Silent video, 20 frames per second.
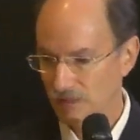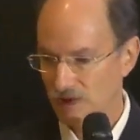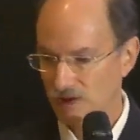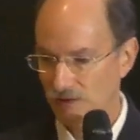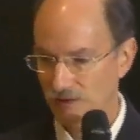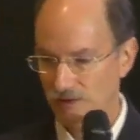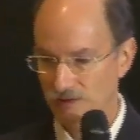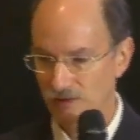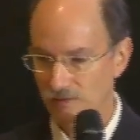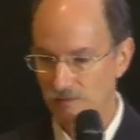
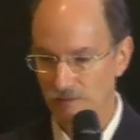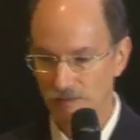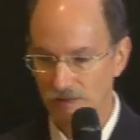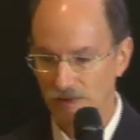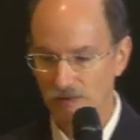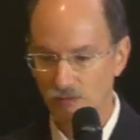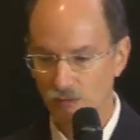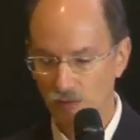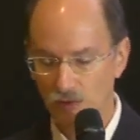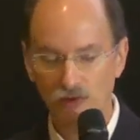so that
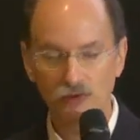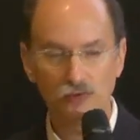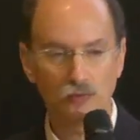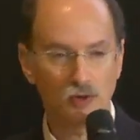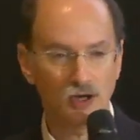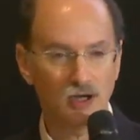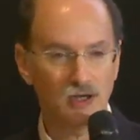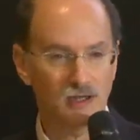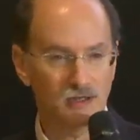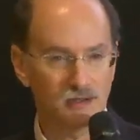the uh,
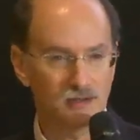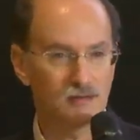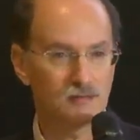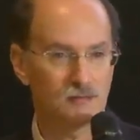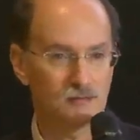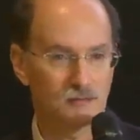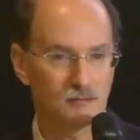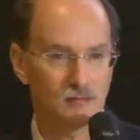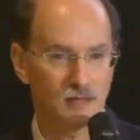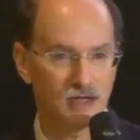worldwide
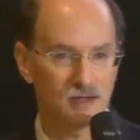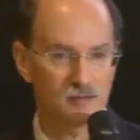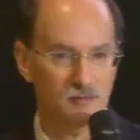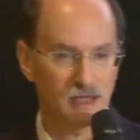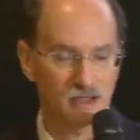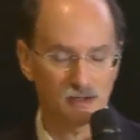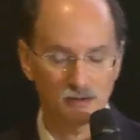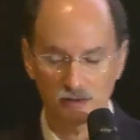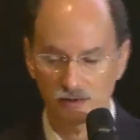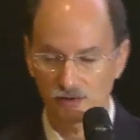
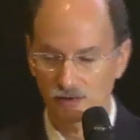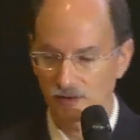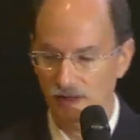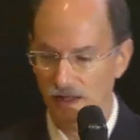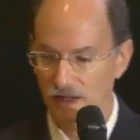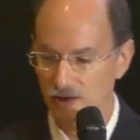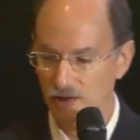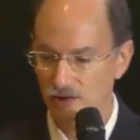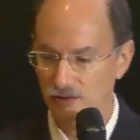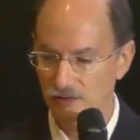mind-matter
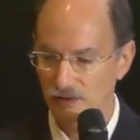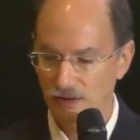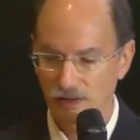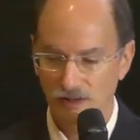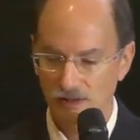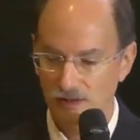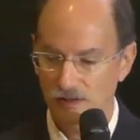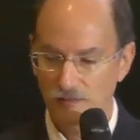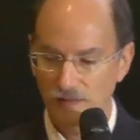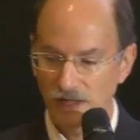interaction.
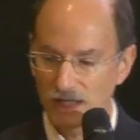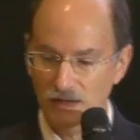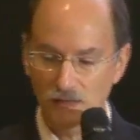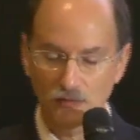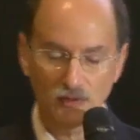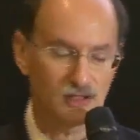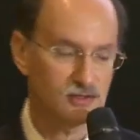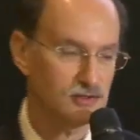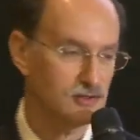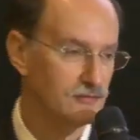There are many
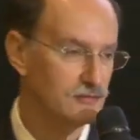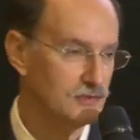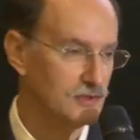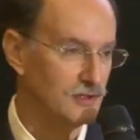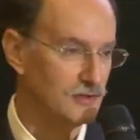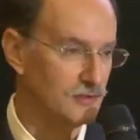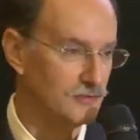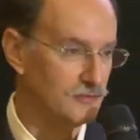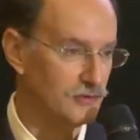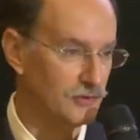ways of,
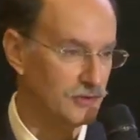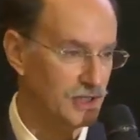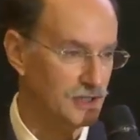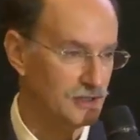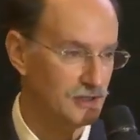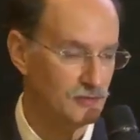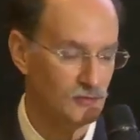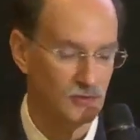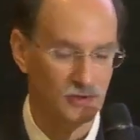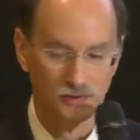of
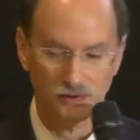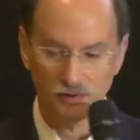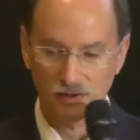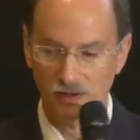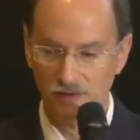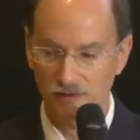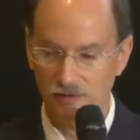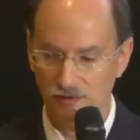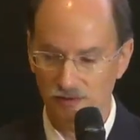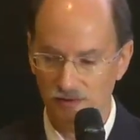looking at whether or
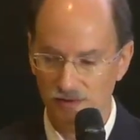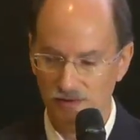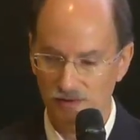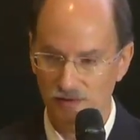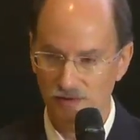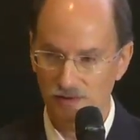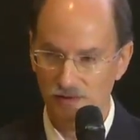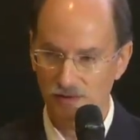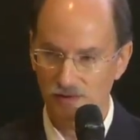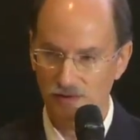not there's,
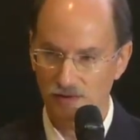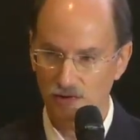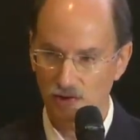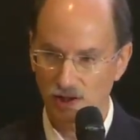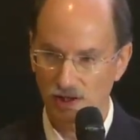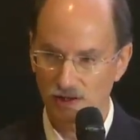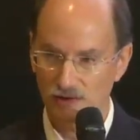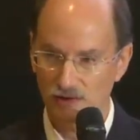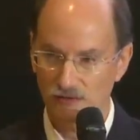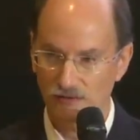this is a
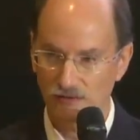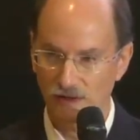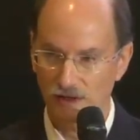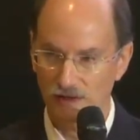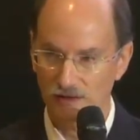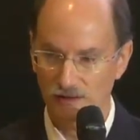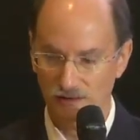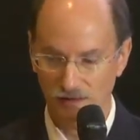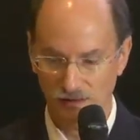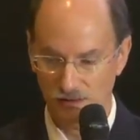chance
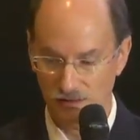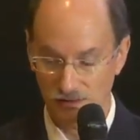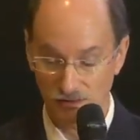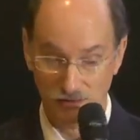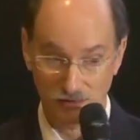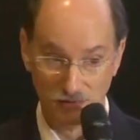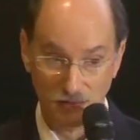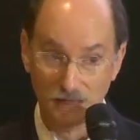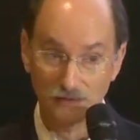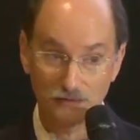effect and this
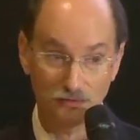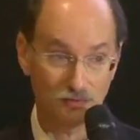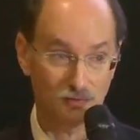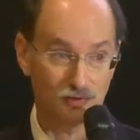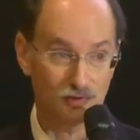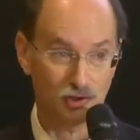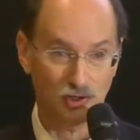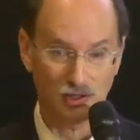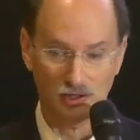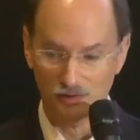is not due to
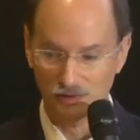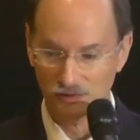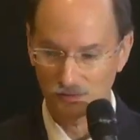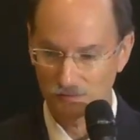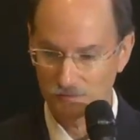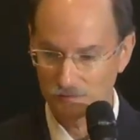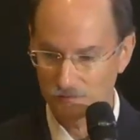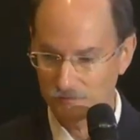chance.